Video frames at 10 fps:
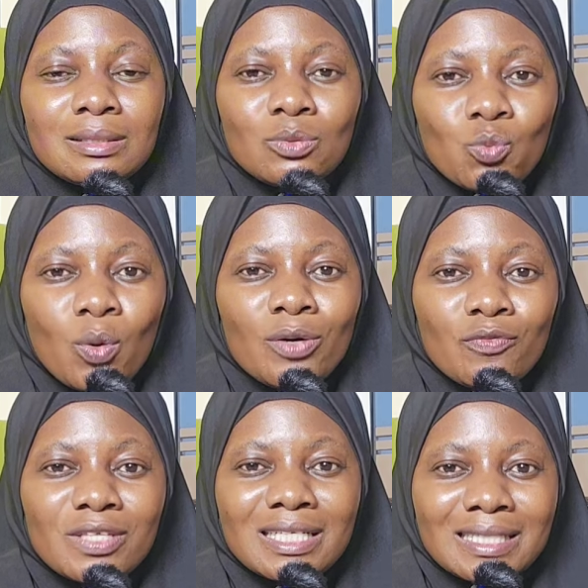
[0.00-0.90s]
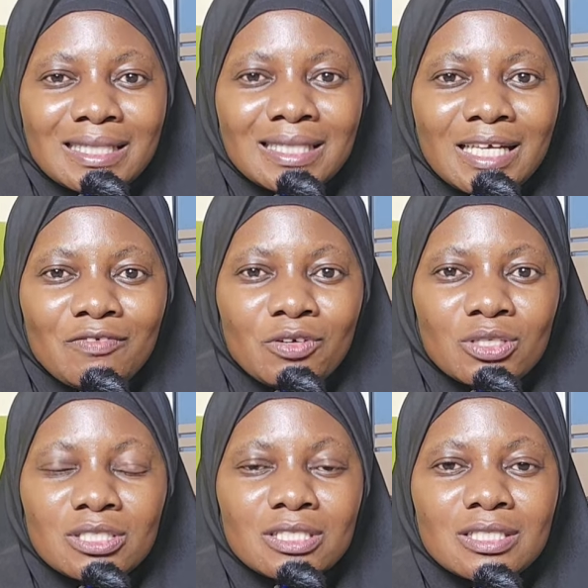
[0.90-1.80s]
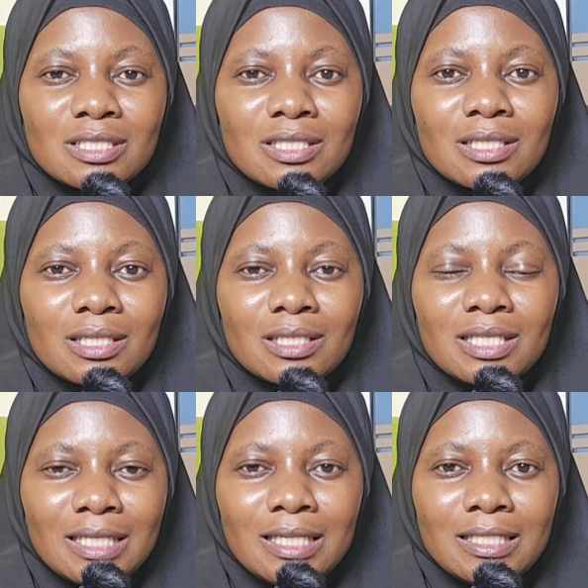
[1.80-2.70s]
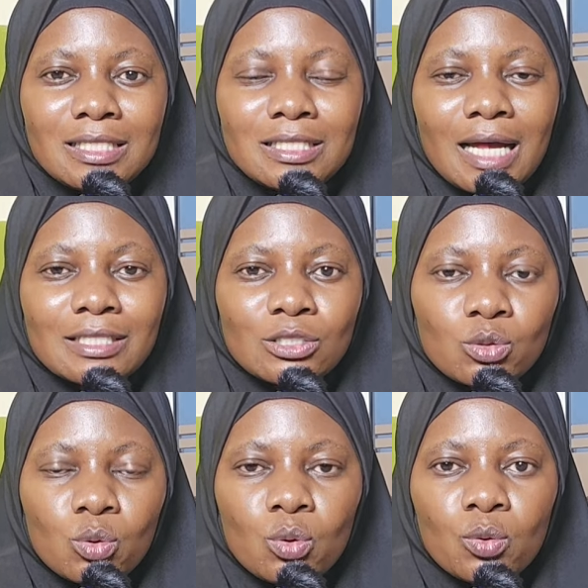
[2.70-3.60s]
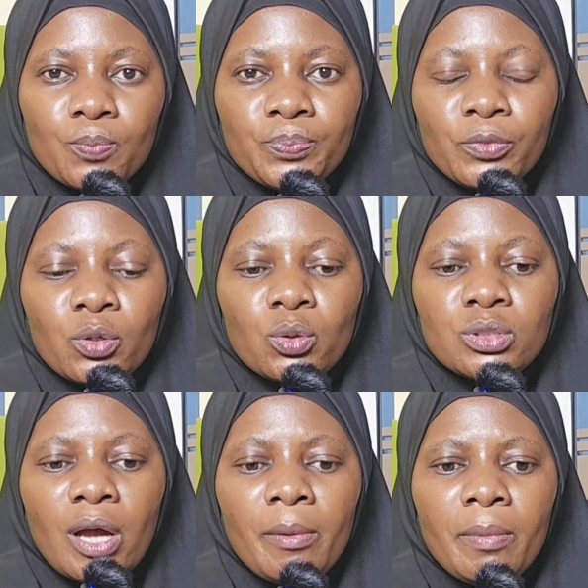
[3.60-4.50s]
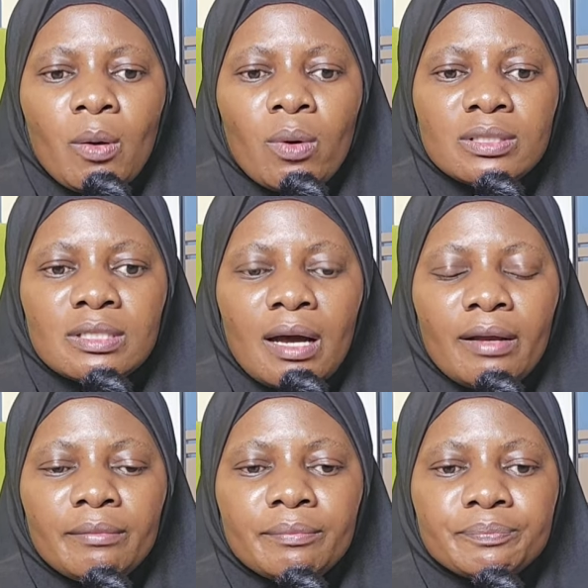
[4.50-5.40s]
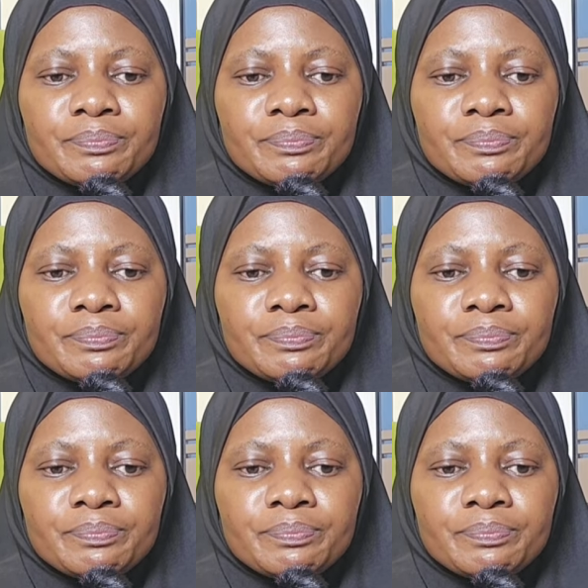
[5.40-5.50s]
one of the cleverest kids at school. Because I remember one time,